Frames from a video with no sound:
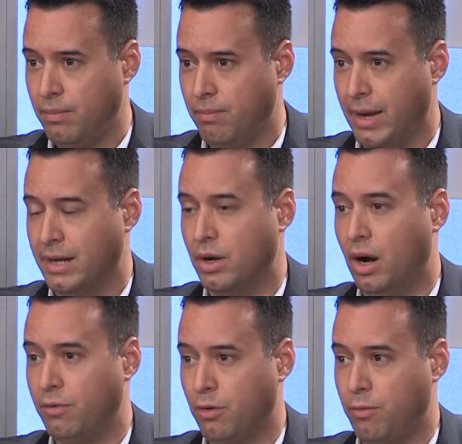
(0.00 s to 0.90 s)
made an
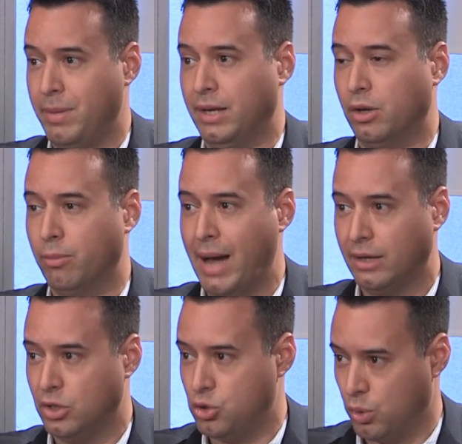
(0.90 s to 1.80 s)
offer for me to go
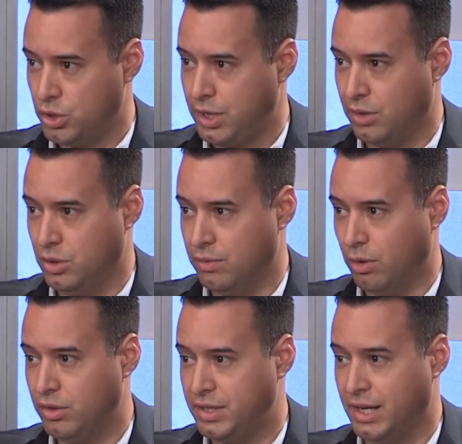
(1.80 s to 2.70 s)
back to Georgetown
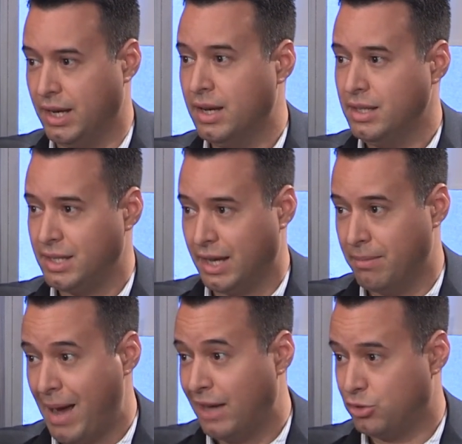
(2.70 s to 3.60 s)
University to get
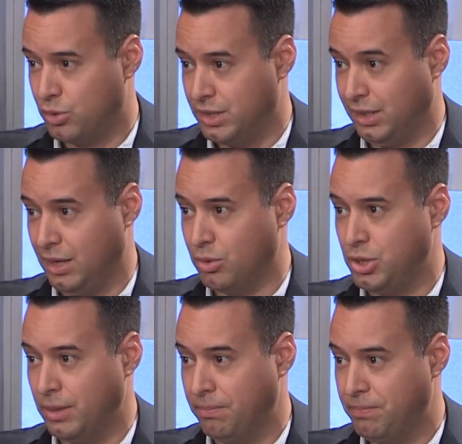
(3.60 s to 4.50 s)
a master's in
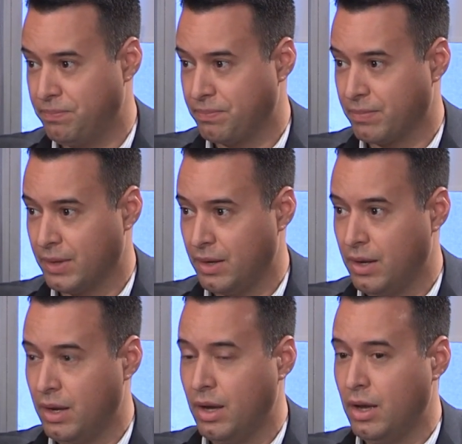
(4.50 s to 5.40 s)
leadership.
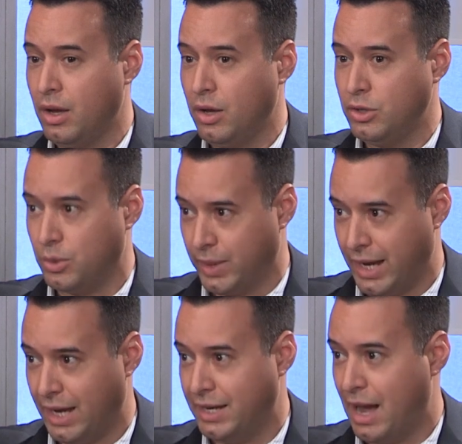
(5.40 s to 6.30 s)
So
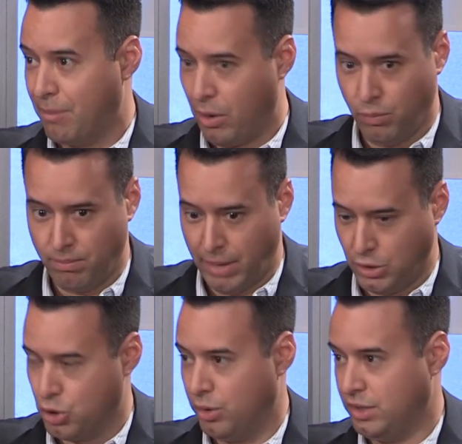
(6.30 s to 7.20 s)
again, now my
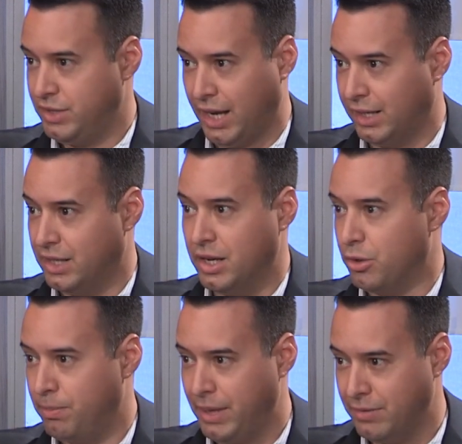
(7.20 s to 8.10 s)
journey's taking
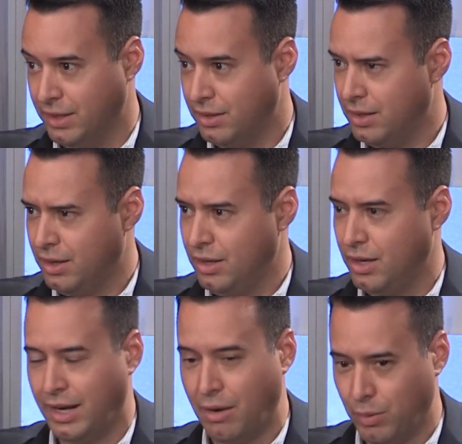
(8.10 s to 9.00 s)
another pivot.
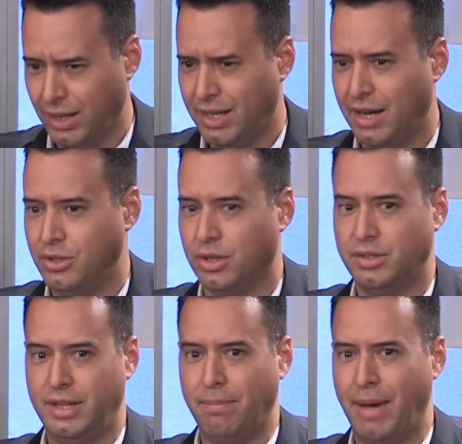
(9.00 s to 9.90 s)
And I really kind of took a
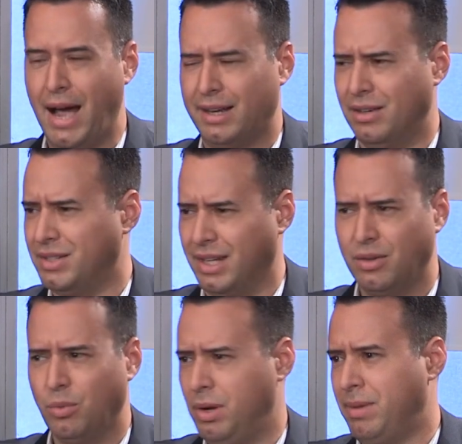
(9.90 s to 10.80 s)
step back and I was
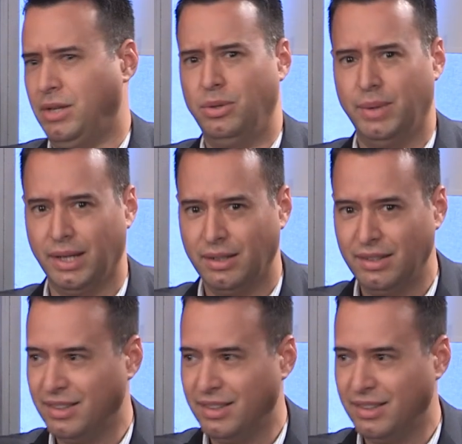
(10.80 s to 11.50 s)
like, what am I doing?